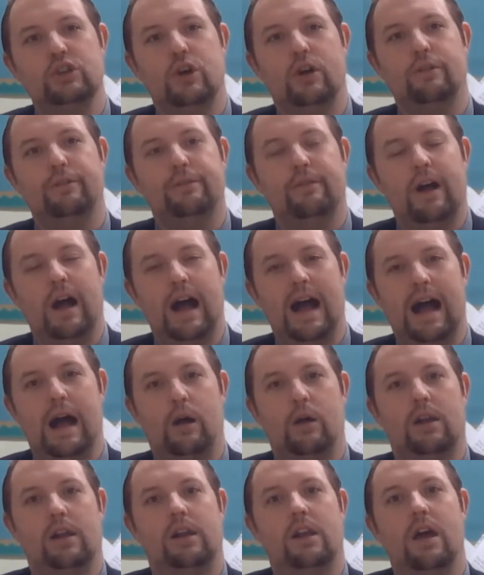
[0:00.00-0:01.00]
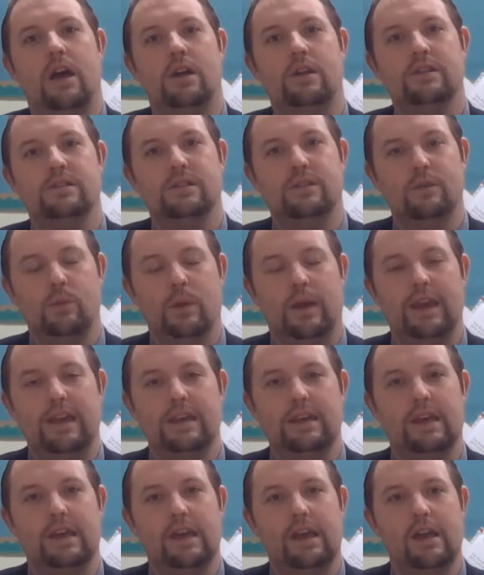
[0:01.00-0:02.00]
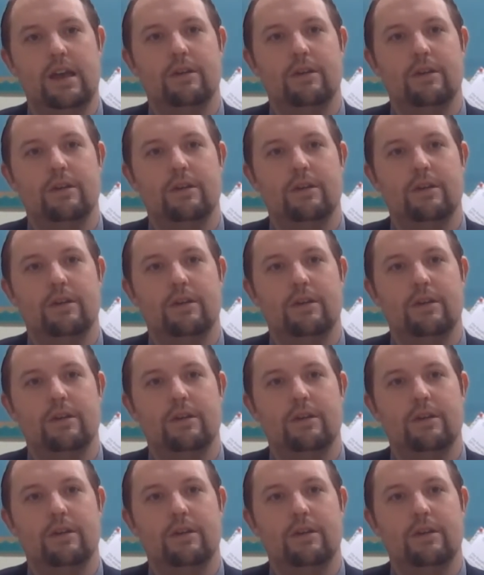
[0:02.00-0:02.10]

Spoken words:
off our learners of the week